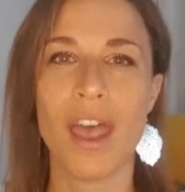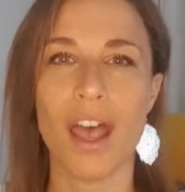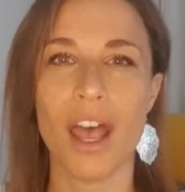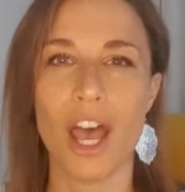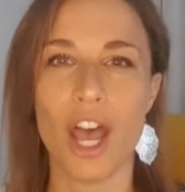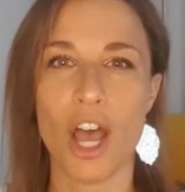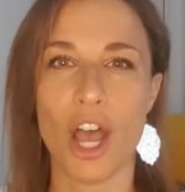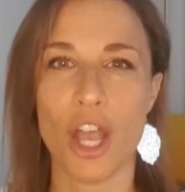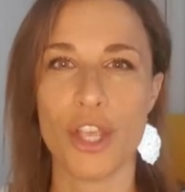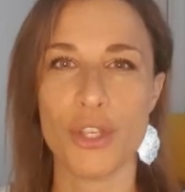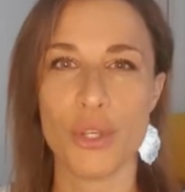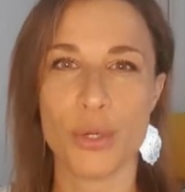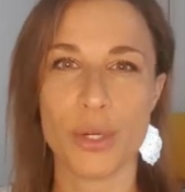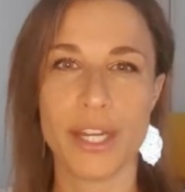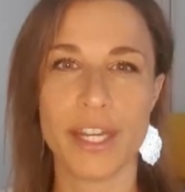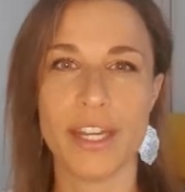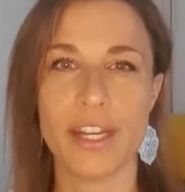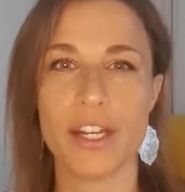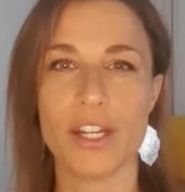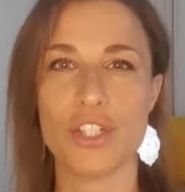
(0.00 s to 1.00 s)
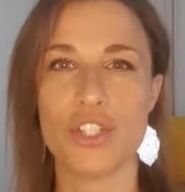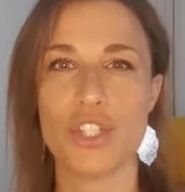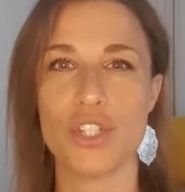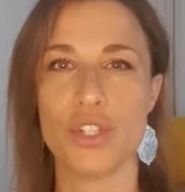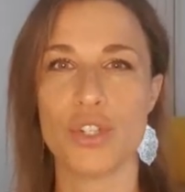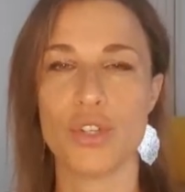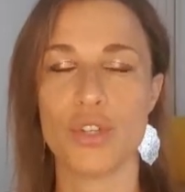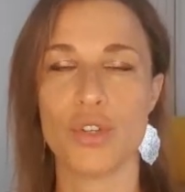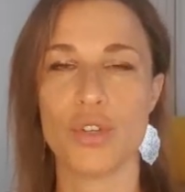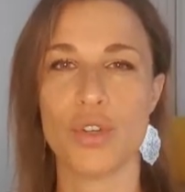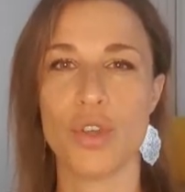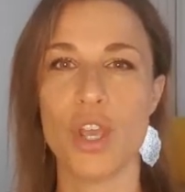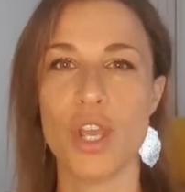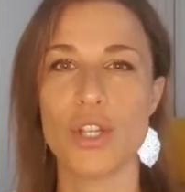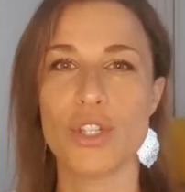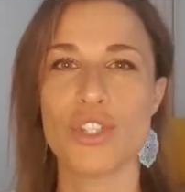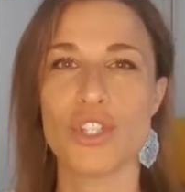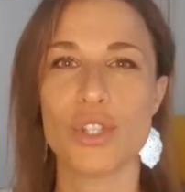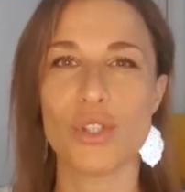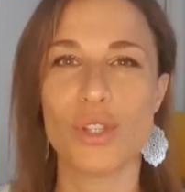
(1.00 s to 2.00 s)
Uh, you're here to
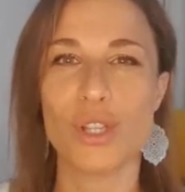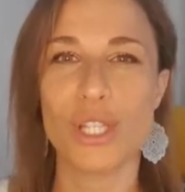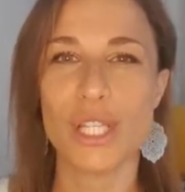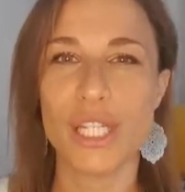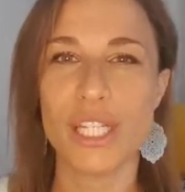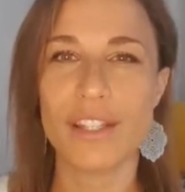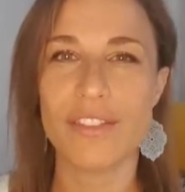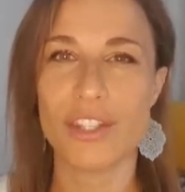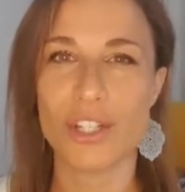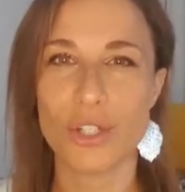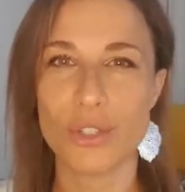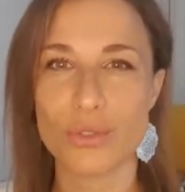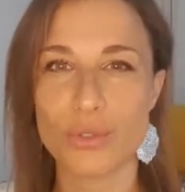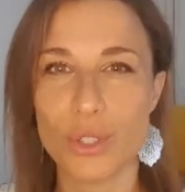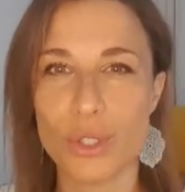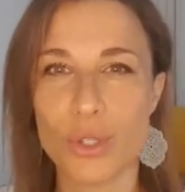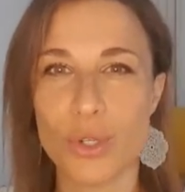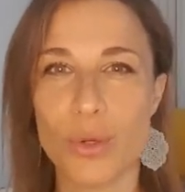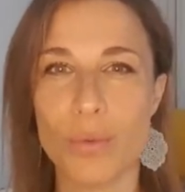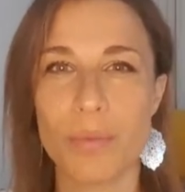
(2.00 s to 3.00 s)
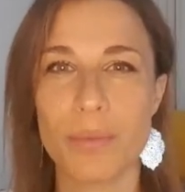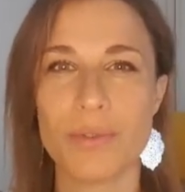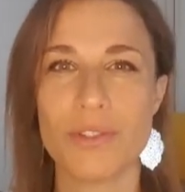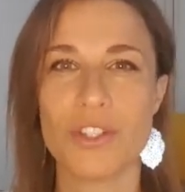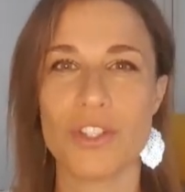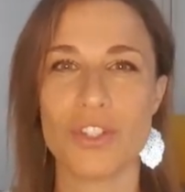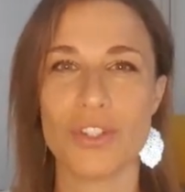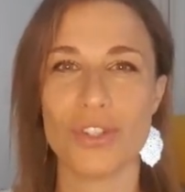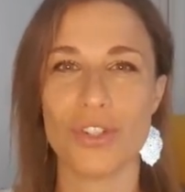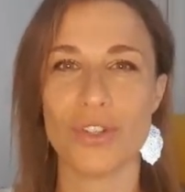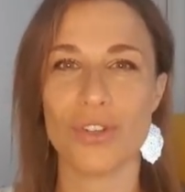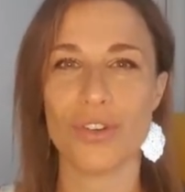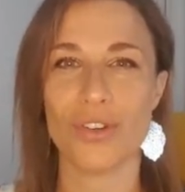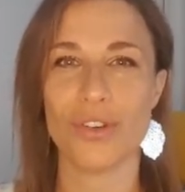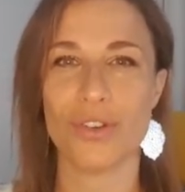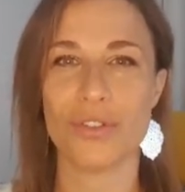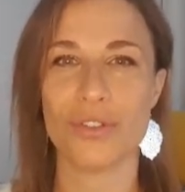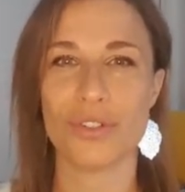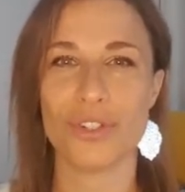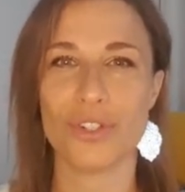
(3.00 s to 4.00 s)
to lead the group,
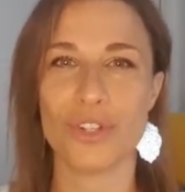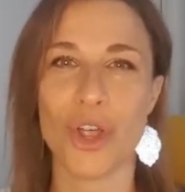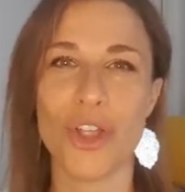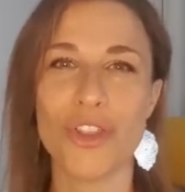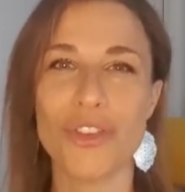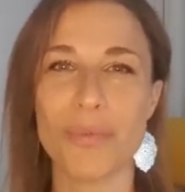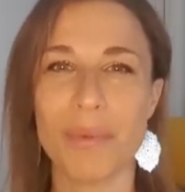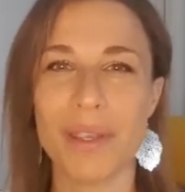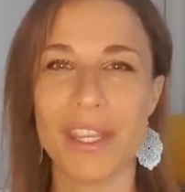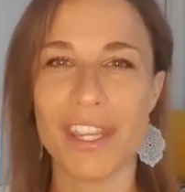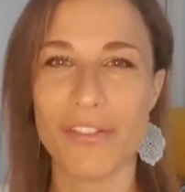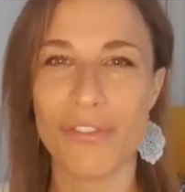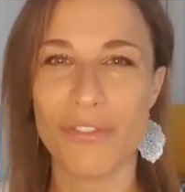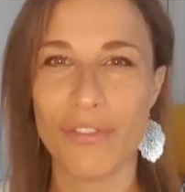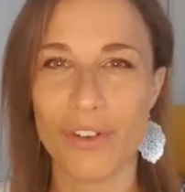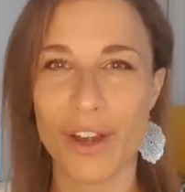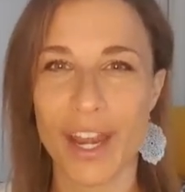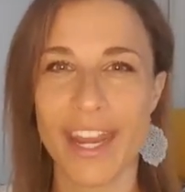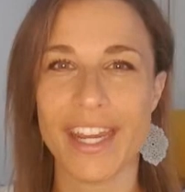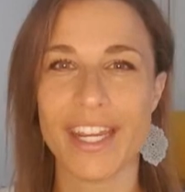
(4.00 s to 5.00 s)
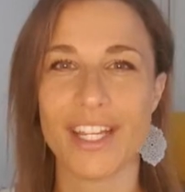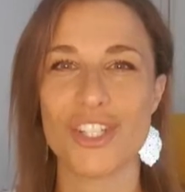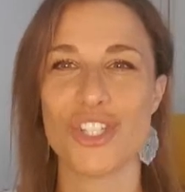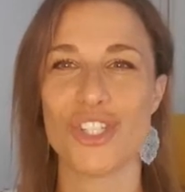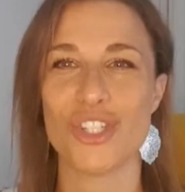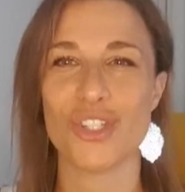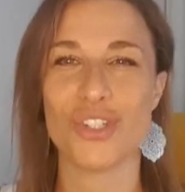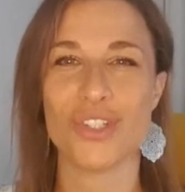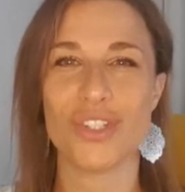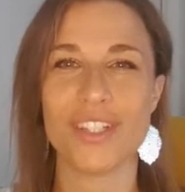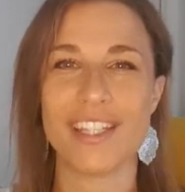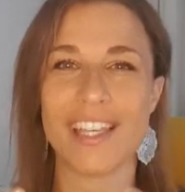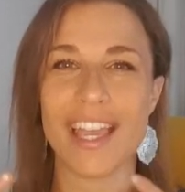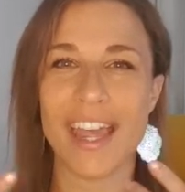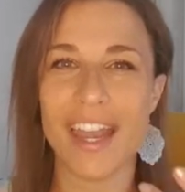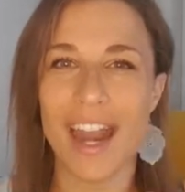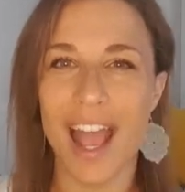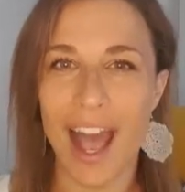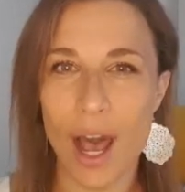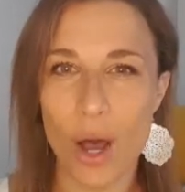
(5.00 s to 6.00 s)
to not be afraid, to
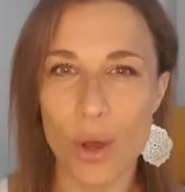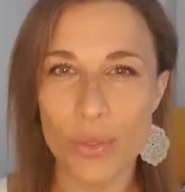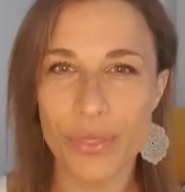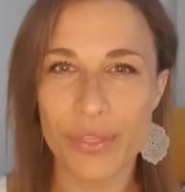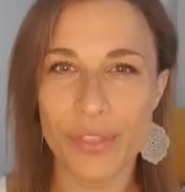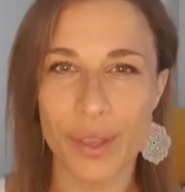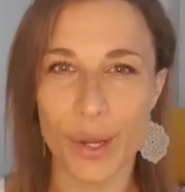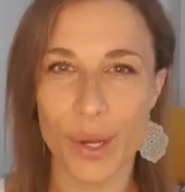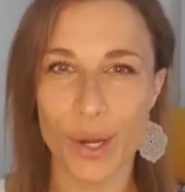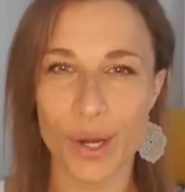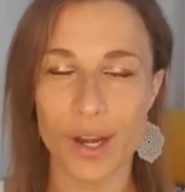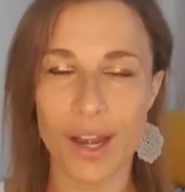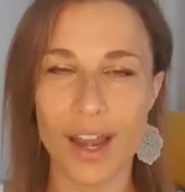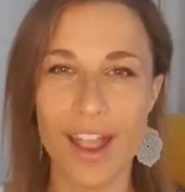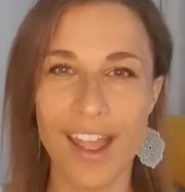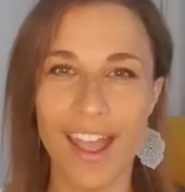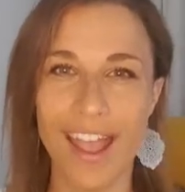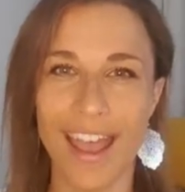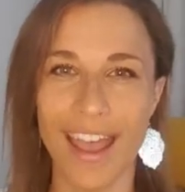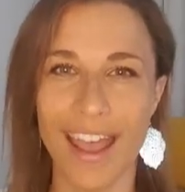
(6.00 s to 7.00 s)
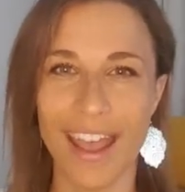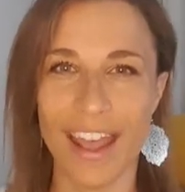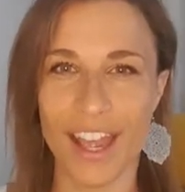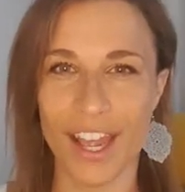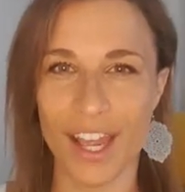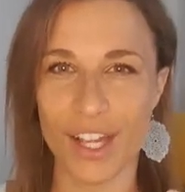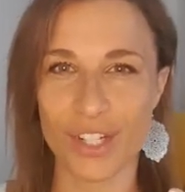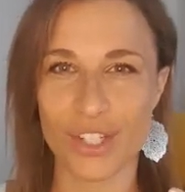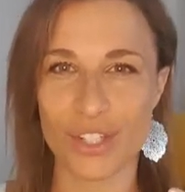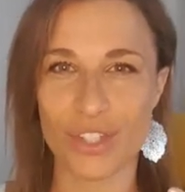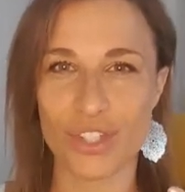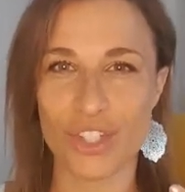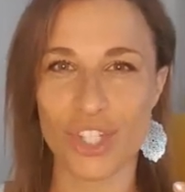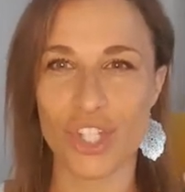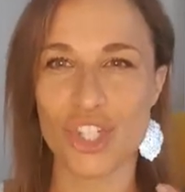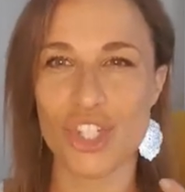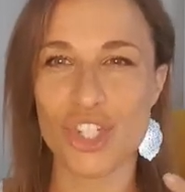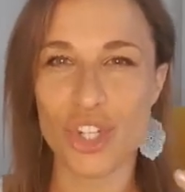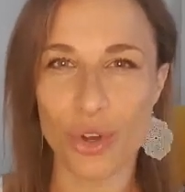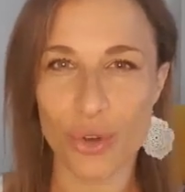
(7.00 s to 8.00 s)
get out there and to
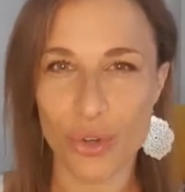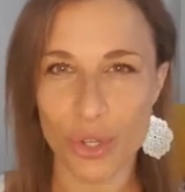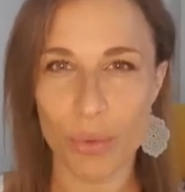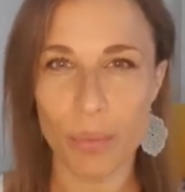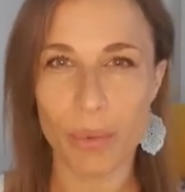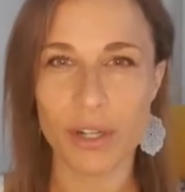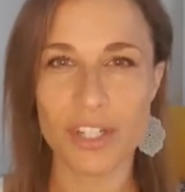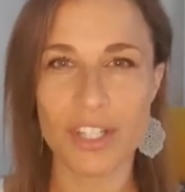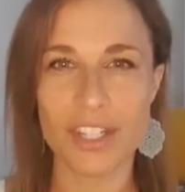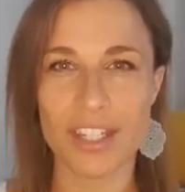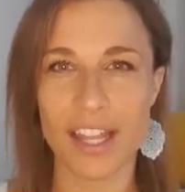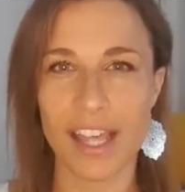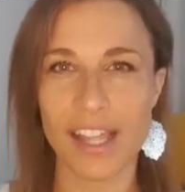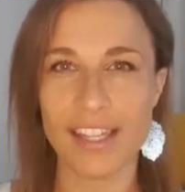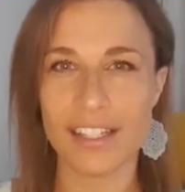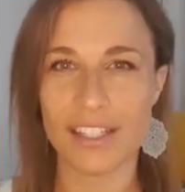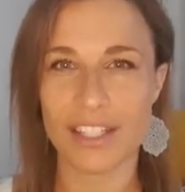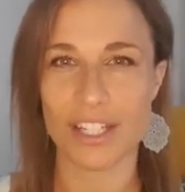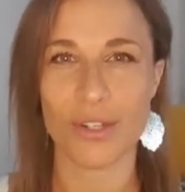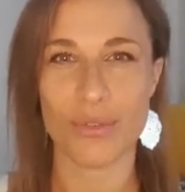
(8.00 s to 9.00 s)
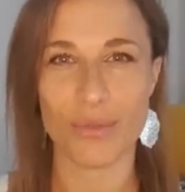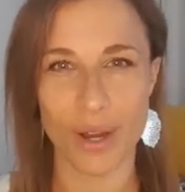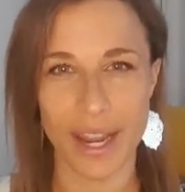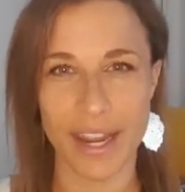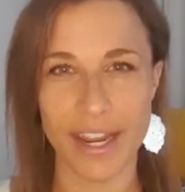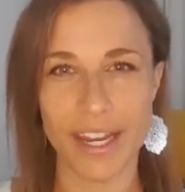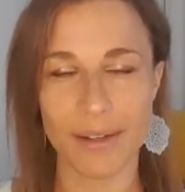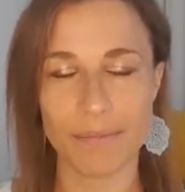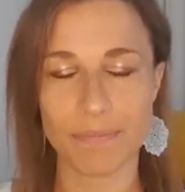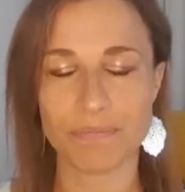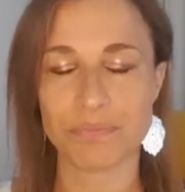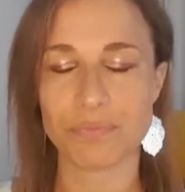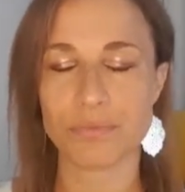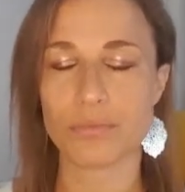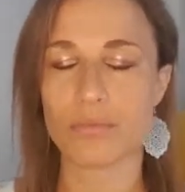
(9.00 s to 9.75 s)
show your personality, right?